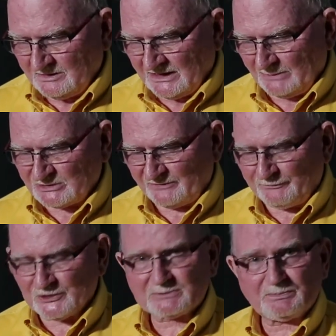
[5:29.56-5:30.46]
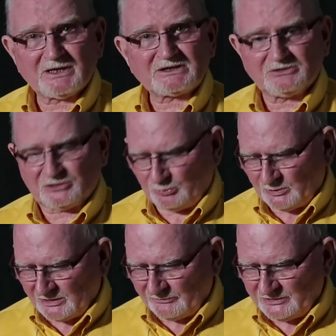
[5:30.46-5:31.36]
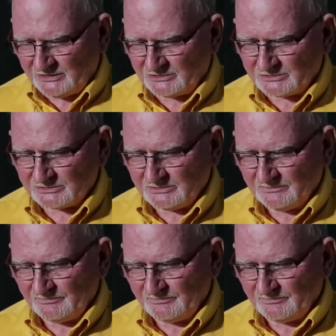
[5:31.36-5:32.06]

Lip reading: I was the first person in 12 years